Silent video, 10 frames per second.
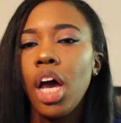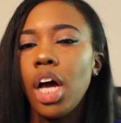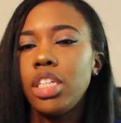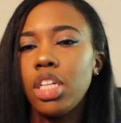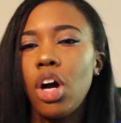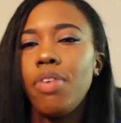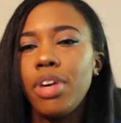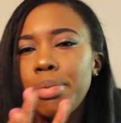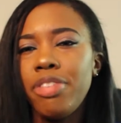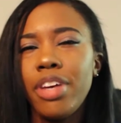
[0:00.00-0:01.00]
So I'm
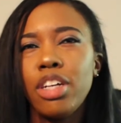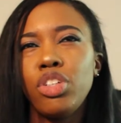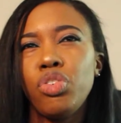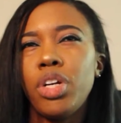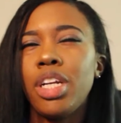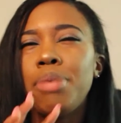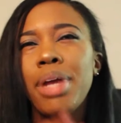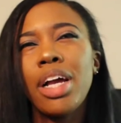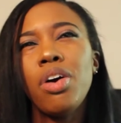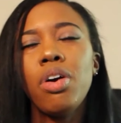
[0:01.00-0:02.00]
running my finger store, and I'm
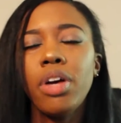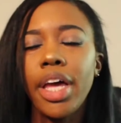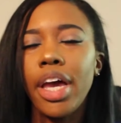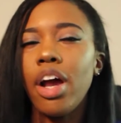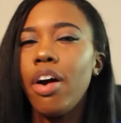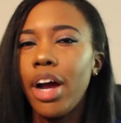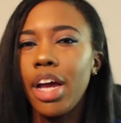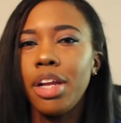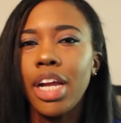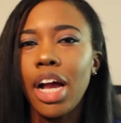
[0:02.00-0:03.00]
like, oh, okay, all
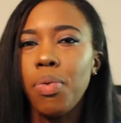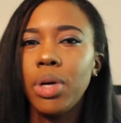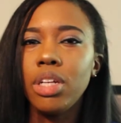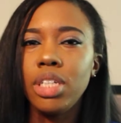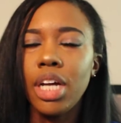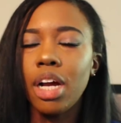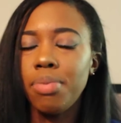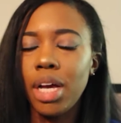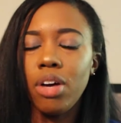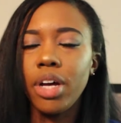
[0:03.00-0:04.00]
right, and I got one little snag.
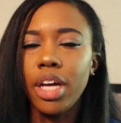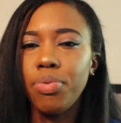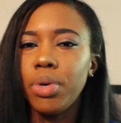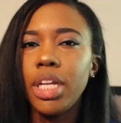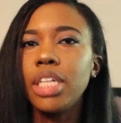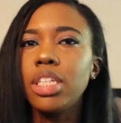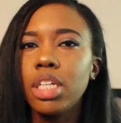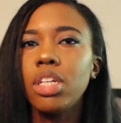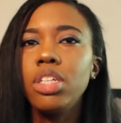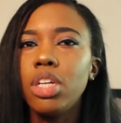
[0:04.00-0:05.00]
I'm like, okay, well, that's,
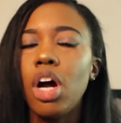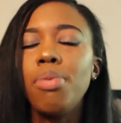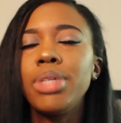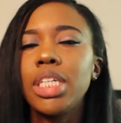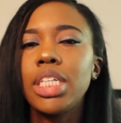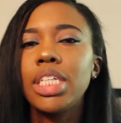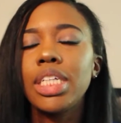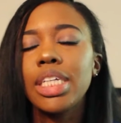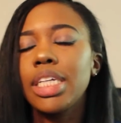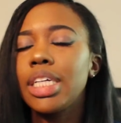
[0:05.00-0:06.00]
I'm
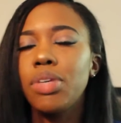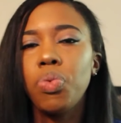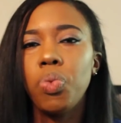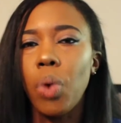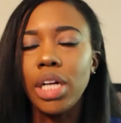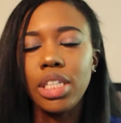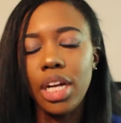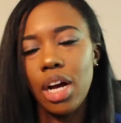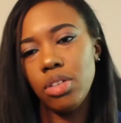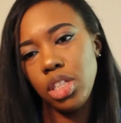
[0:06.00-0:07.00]
just wash
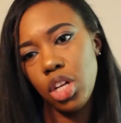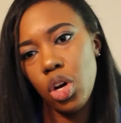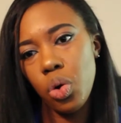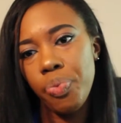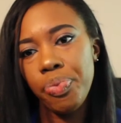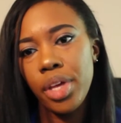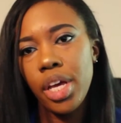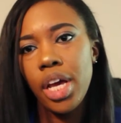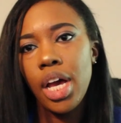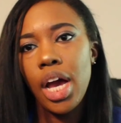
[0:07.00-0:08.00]
that out. So
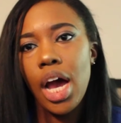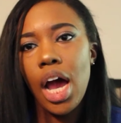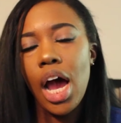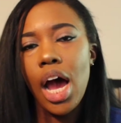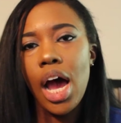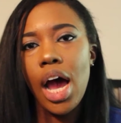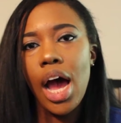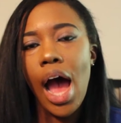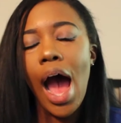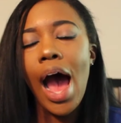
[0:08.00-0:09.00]

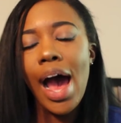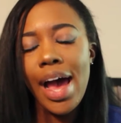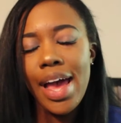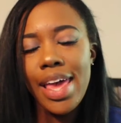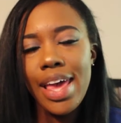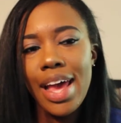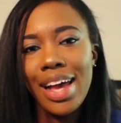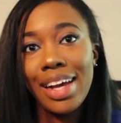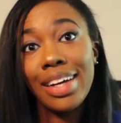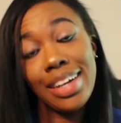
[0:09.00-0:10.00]
I
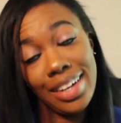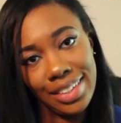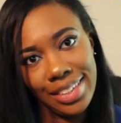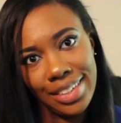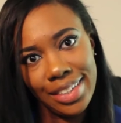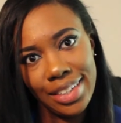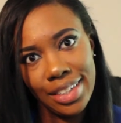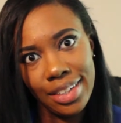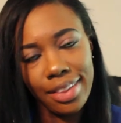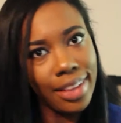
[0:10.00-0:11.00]
cut
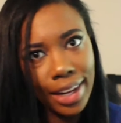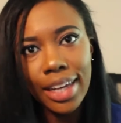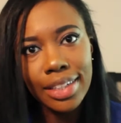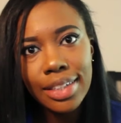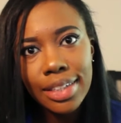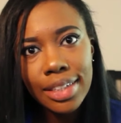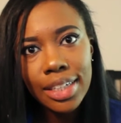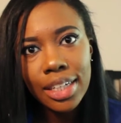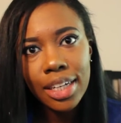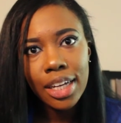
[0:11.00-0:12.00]
the lace.
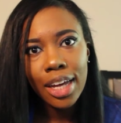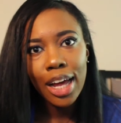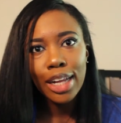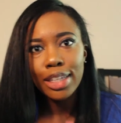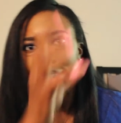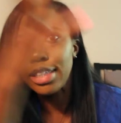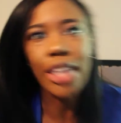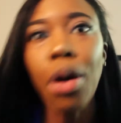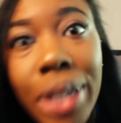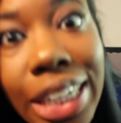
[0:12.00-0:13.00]

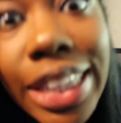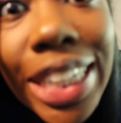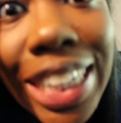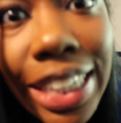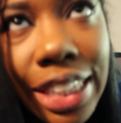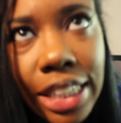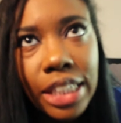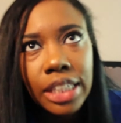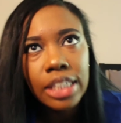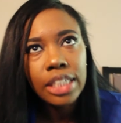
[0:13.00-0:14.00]
Don't cut the lace!